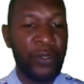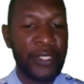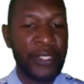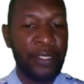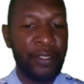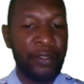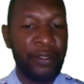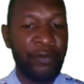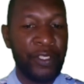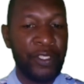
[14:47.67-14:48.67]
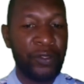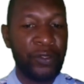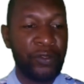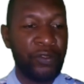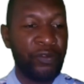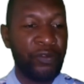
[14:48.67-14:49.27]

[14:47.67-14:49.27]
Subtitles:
an individual to develop